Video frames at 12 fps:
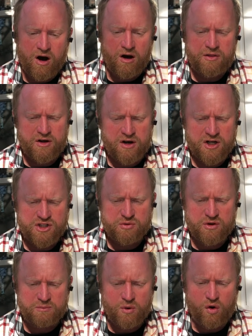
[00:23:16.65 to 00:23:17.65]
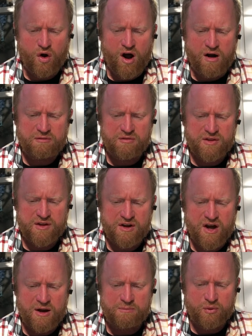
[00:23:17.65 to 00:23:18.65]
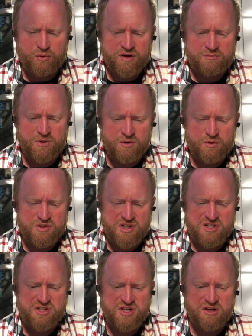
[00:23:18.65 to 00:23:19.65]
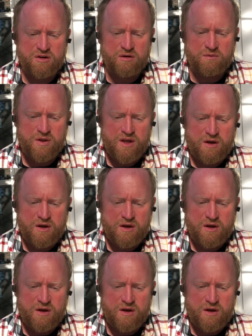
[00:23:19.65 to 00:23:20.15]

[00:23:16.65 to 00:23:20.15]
On the contrary, more often than not, bereavement was the signal